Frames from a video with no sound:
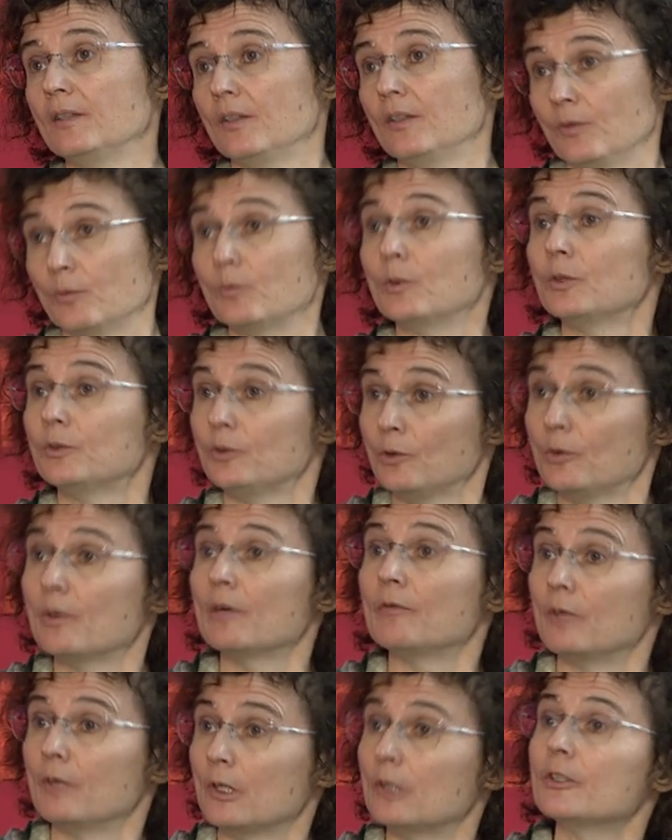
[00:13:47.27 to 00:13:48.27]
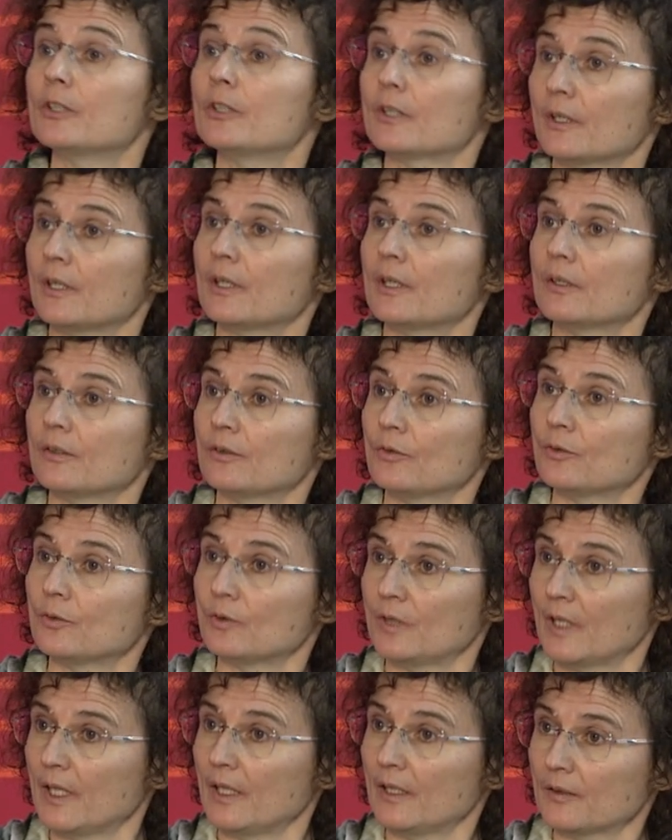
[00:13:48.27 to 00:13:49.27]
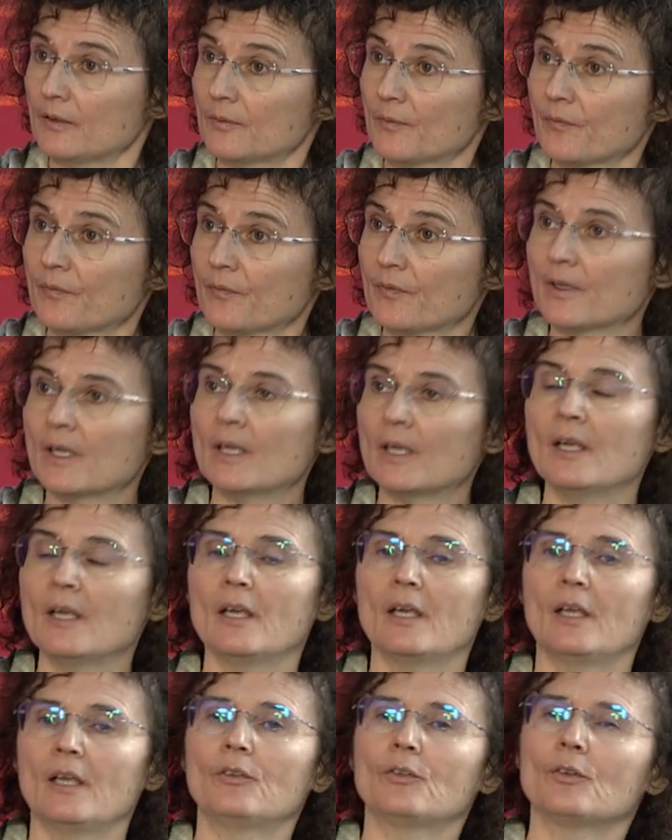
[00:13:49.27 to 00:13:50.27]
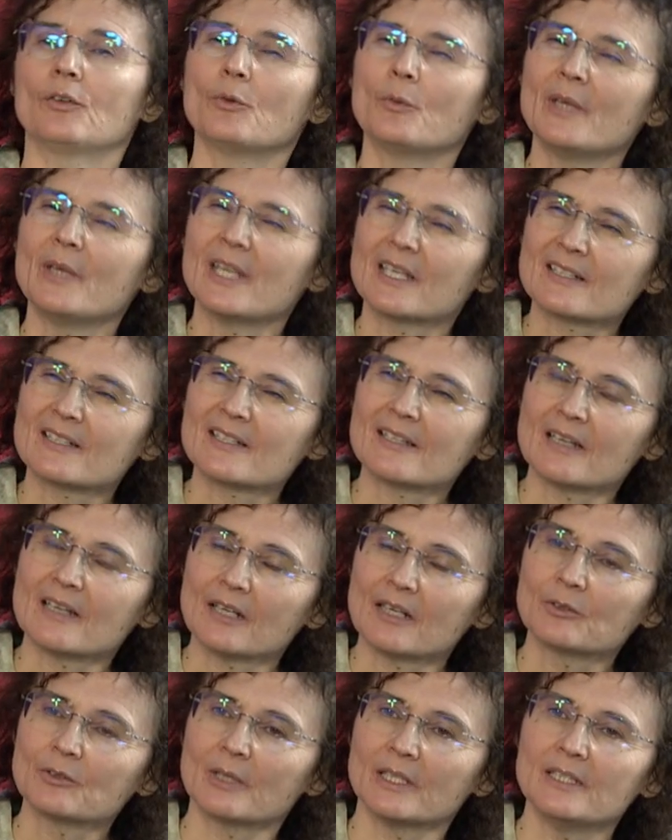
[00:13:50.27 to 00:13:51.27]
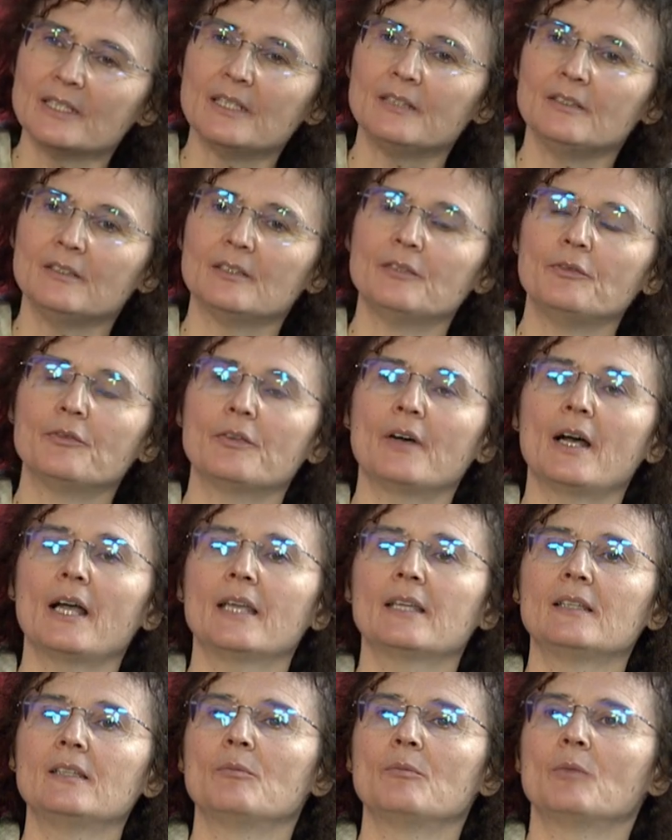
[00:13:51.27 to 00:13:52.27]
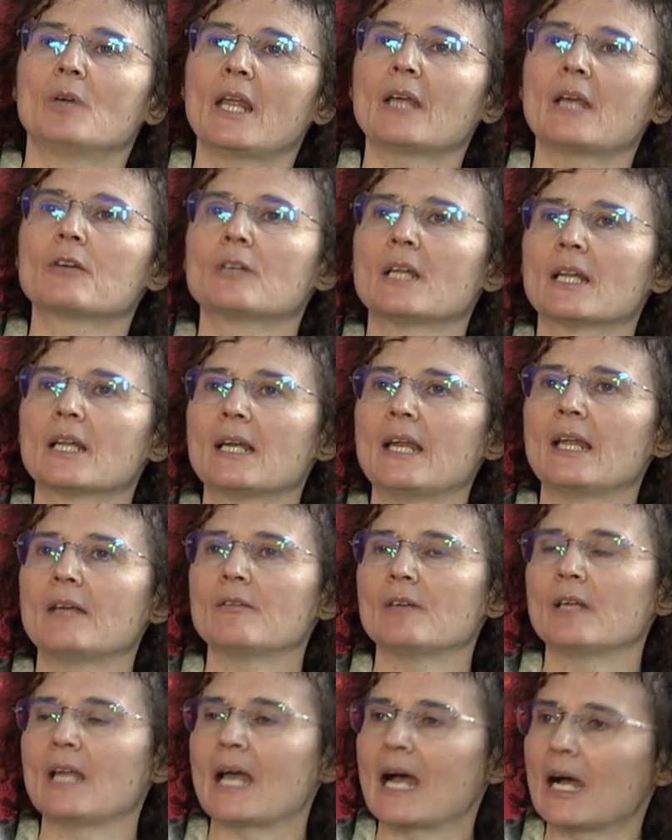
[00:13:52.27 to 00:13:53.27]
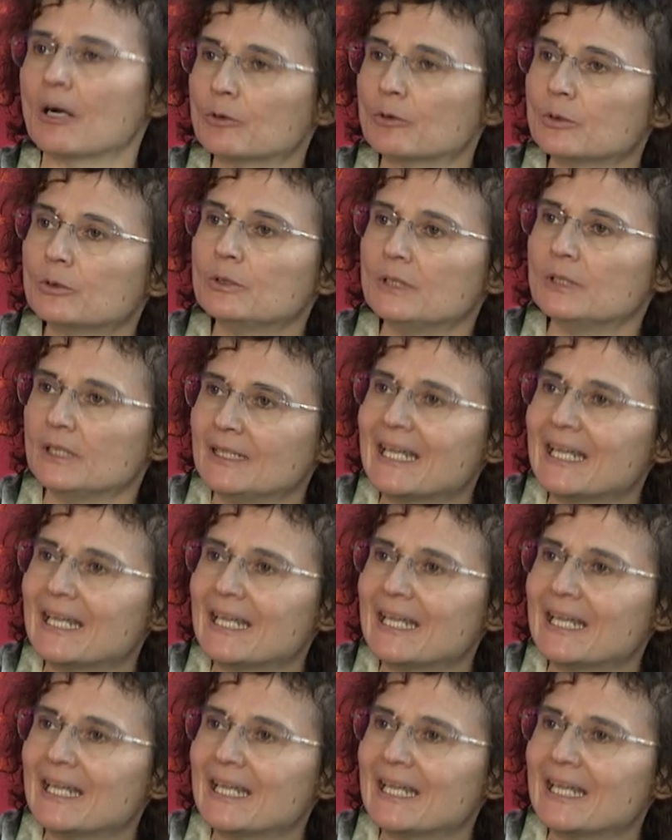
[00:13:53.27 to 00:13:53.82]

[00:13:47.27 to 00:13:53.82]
So I read that you got into sleep science in your first year at medical school.